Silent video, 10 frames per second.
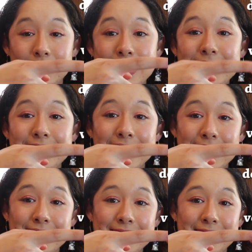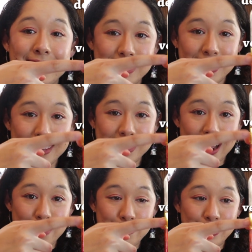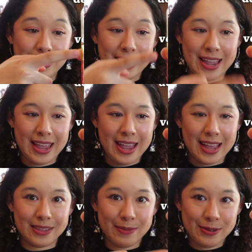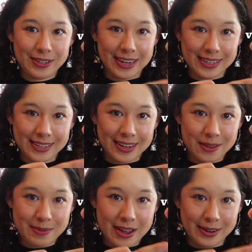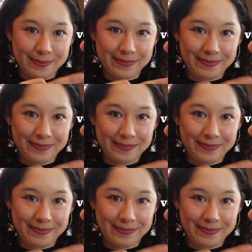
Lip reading: least dense is on the top, and the most dense is on the bottom.